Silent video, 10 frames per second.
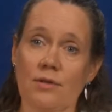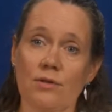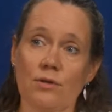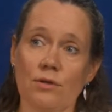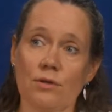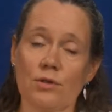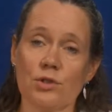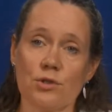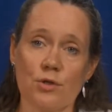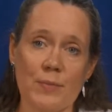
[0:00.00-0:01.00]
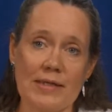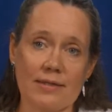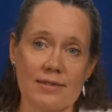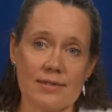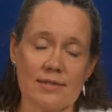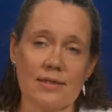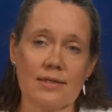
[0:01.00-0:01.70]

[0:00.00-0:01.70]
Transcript: the turbines.